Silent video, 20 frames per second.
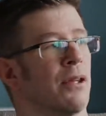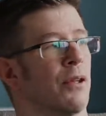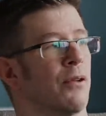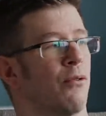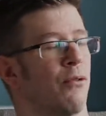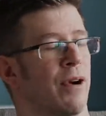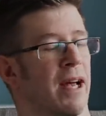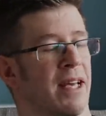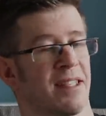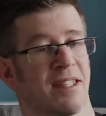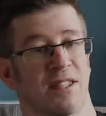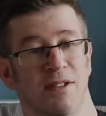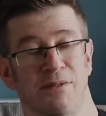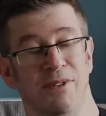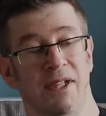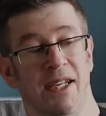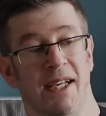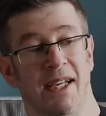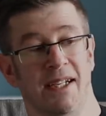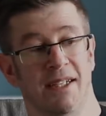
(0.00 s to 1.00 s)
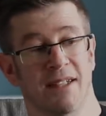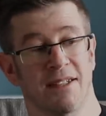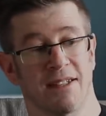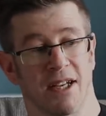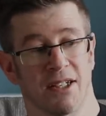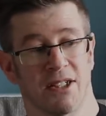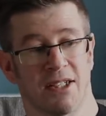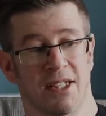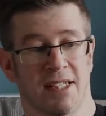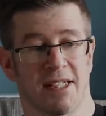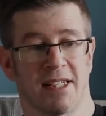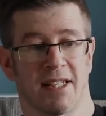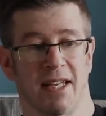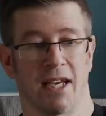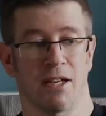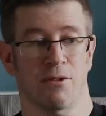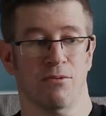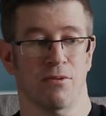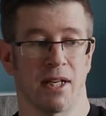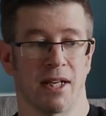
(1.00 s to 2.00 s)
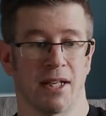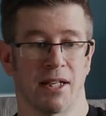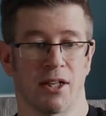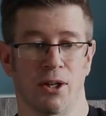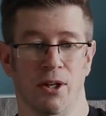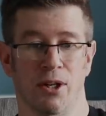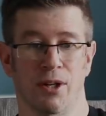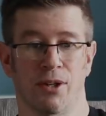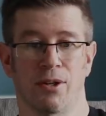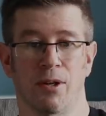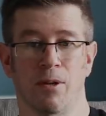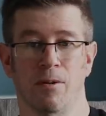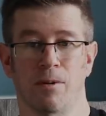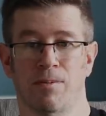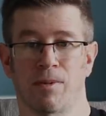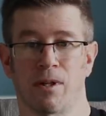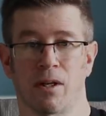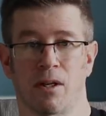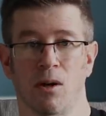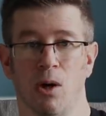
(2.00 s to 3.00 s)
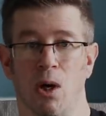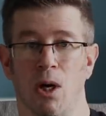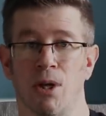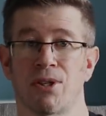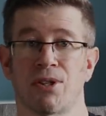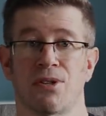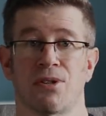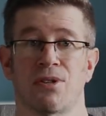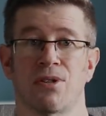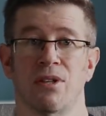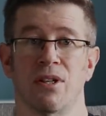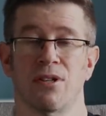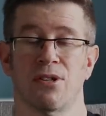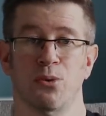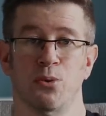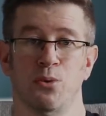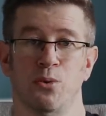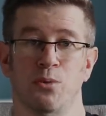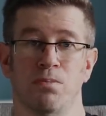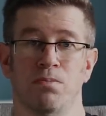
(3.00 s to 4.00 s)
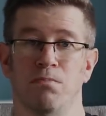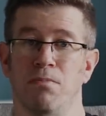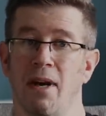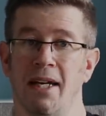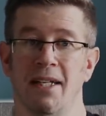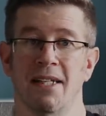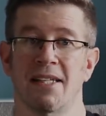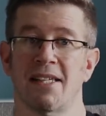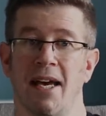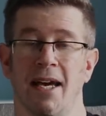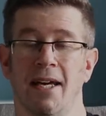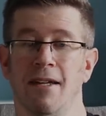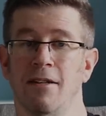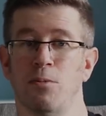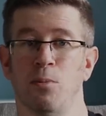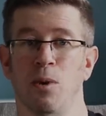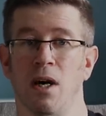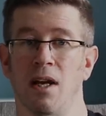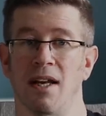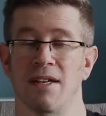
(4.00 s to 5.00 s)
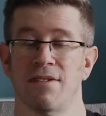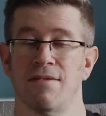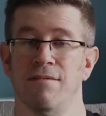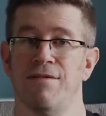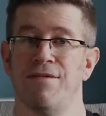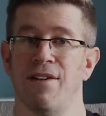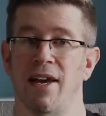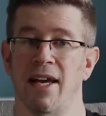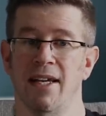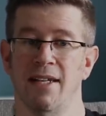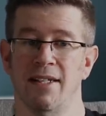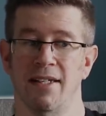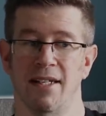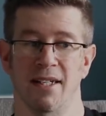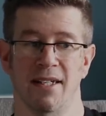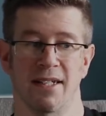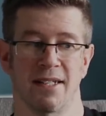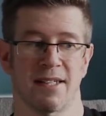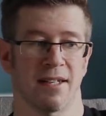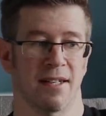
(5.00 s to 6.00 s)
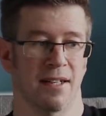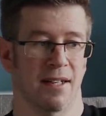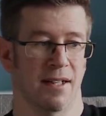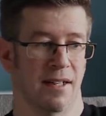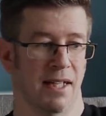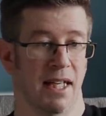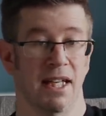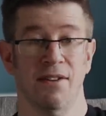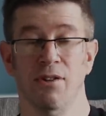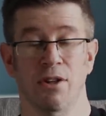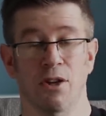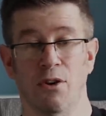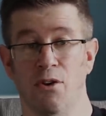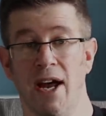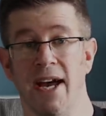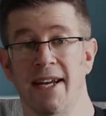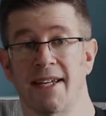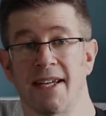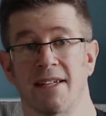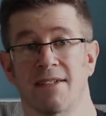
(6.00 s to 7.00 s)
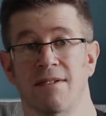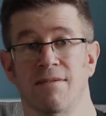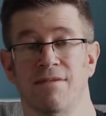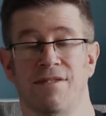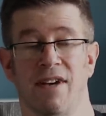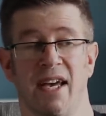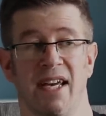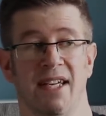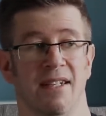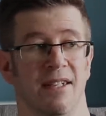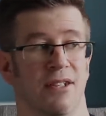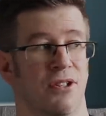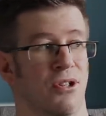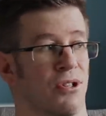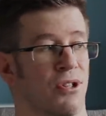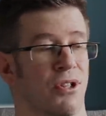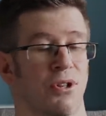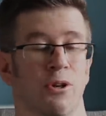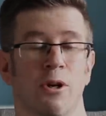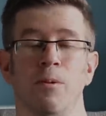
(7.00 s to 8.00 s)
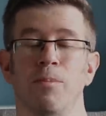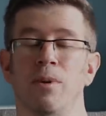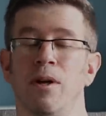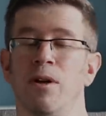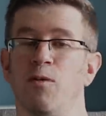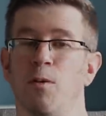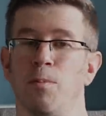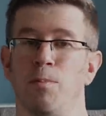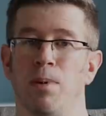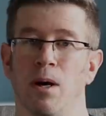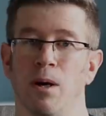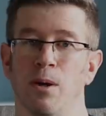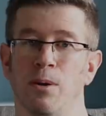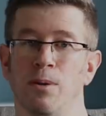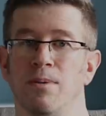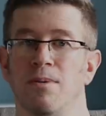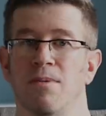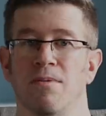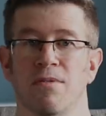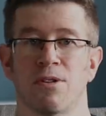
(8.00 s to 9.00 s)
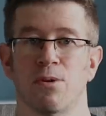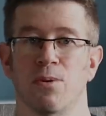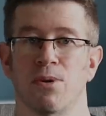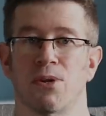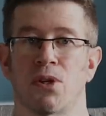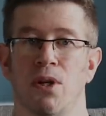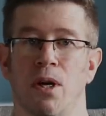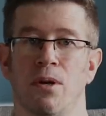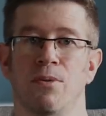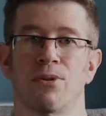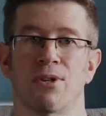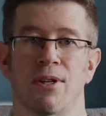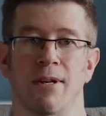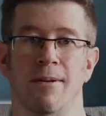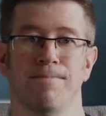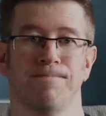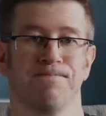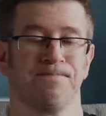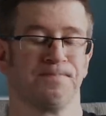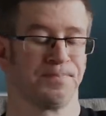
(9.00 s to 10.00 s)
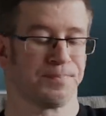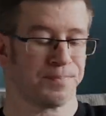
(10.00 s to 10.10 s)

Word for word: The rest of it has actually stayed really good. The, the gloss is all maintained well, hasn't faded. Even the red hasn't faded, just took a bit of a blow to a stone chip.